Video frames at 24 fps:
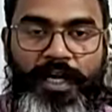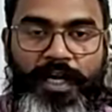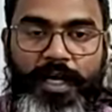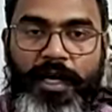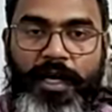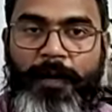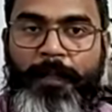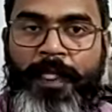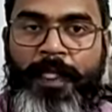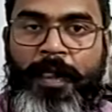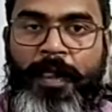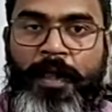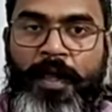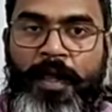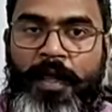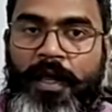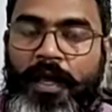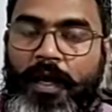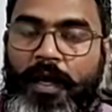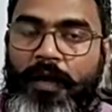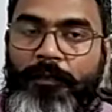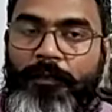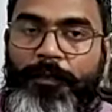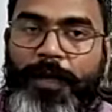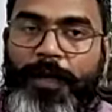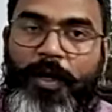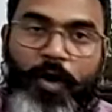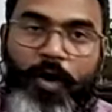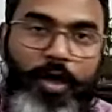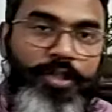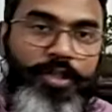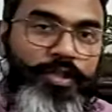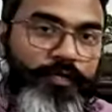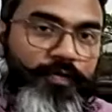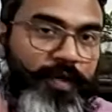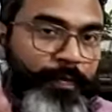era.
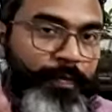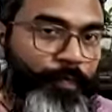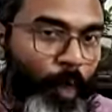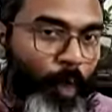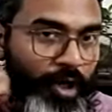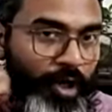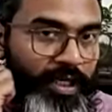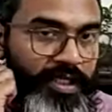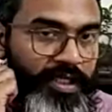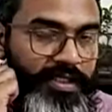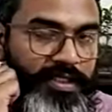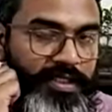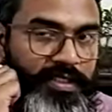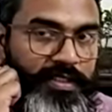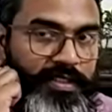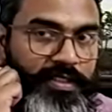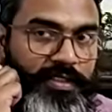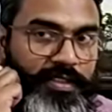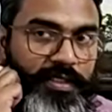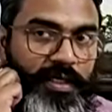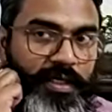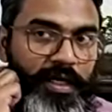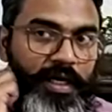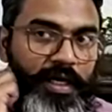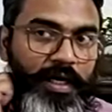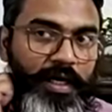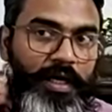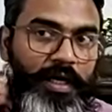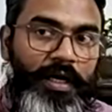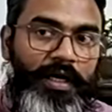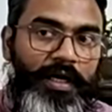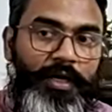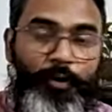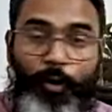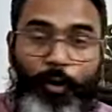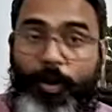Because of
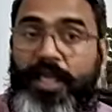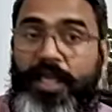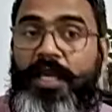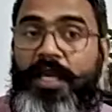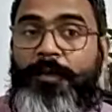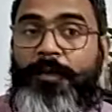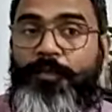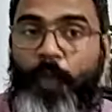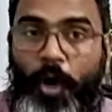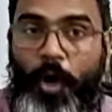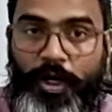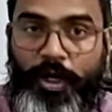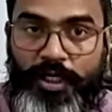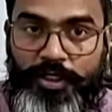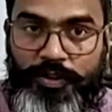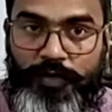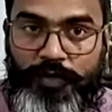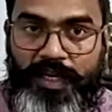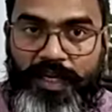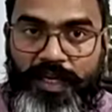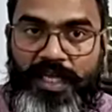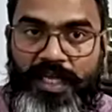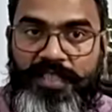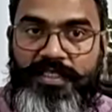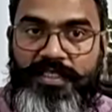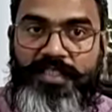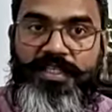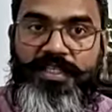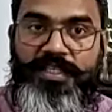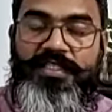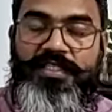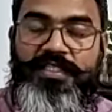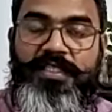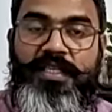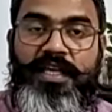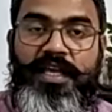growing importance of areas such
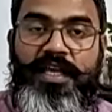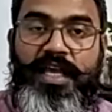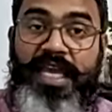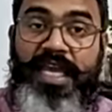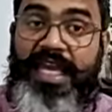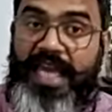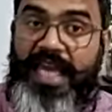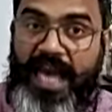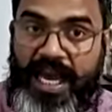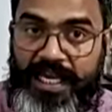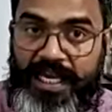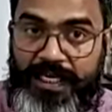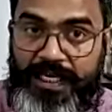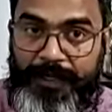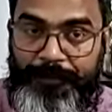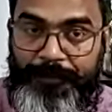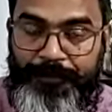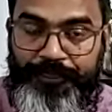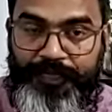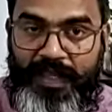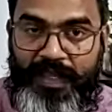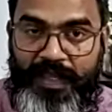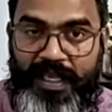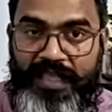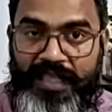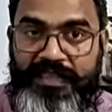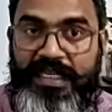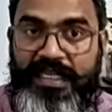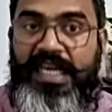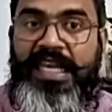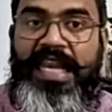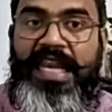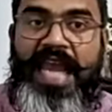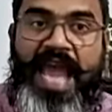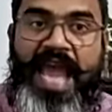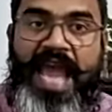as AI, the
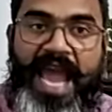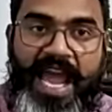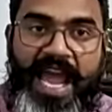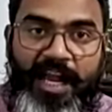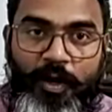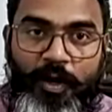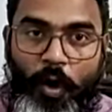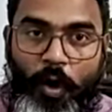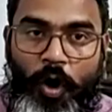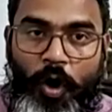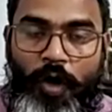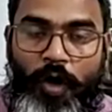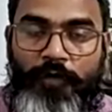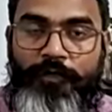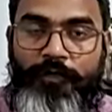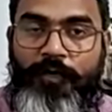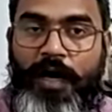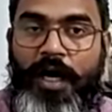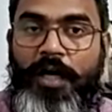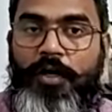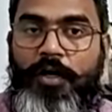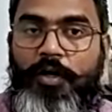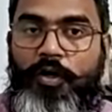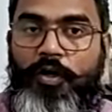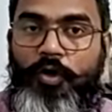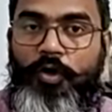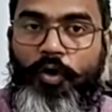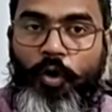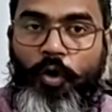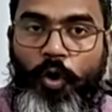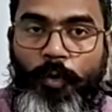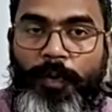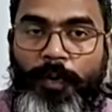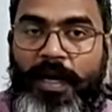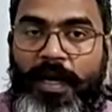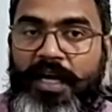lack of a
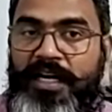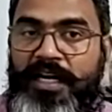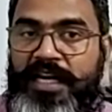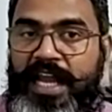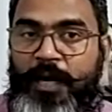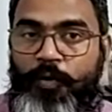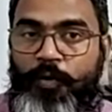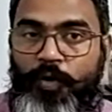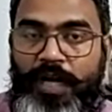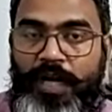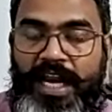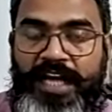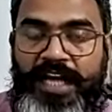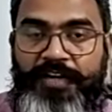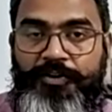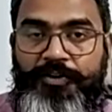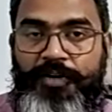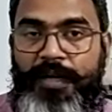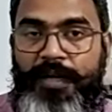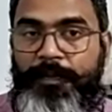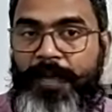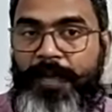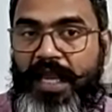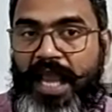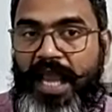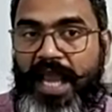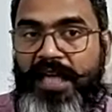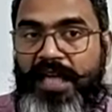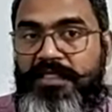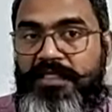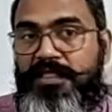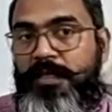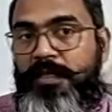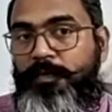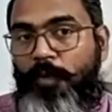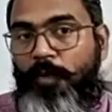global regulatory
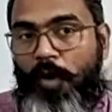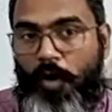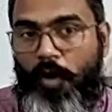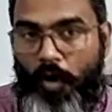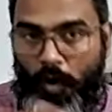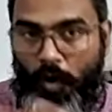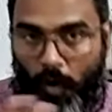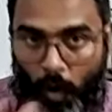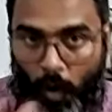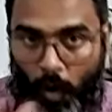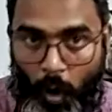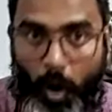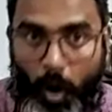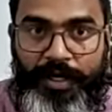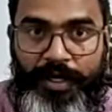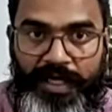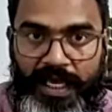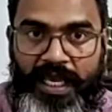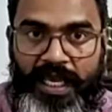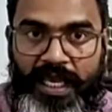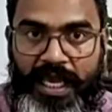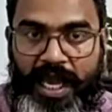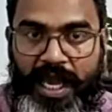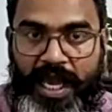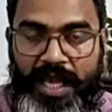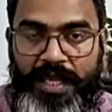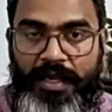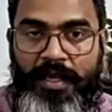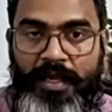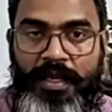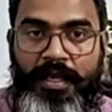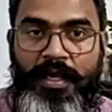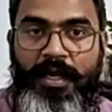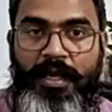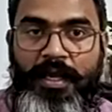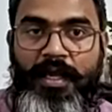mechanism on AI,
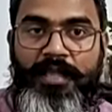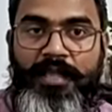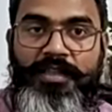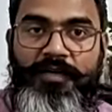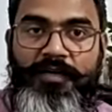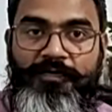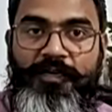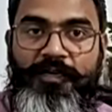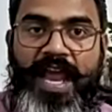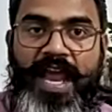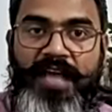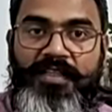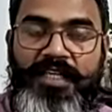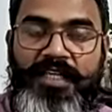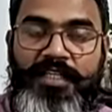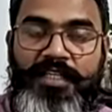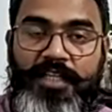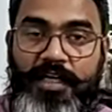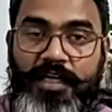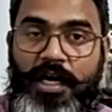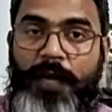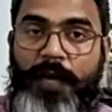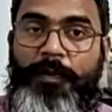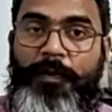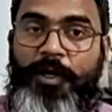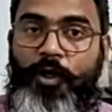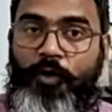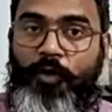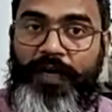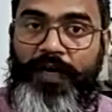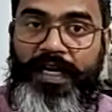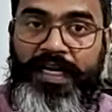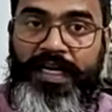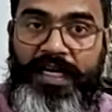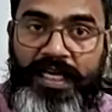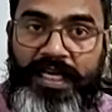the fact that the government
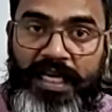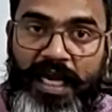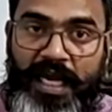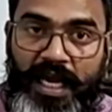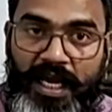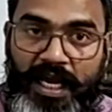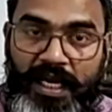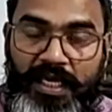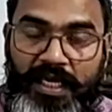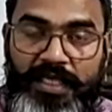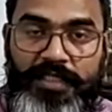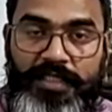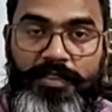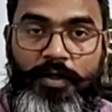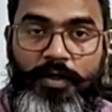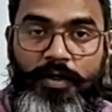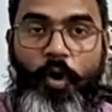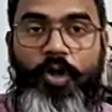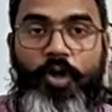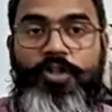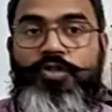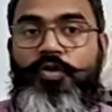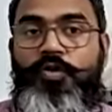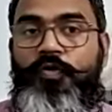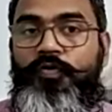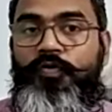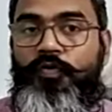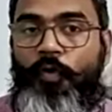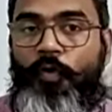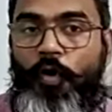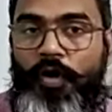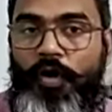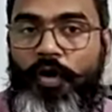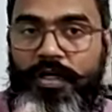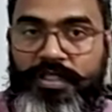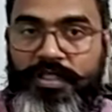of India is also
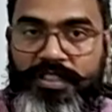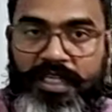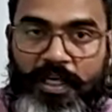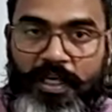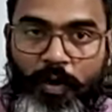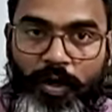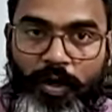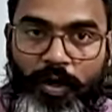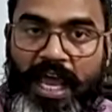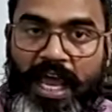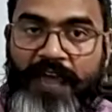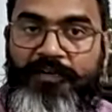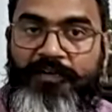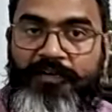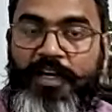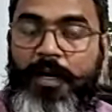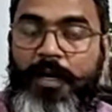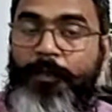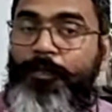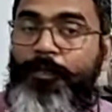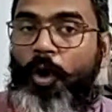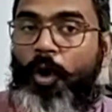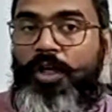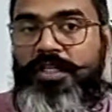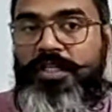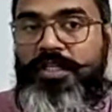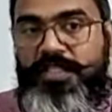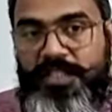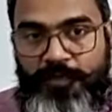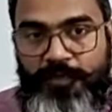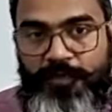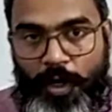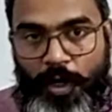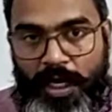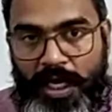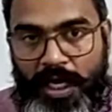focusing on having a
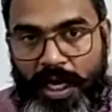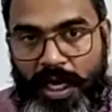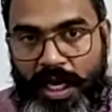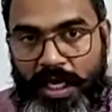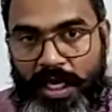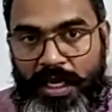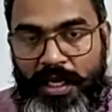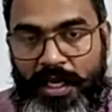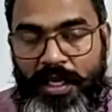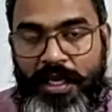policy for AI,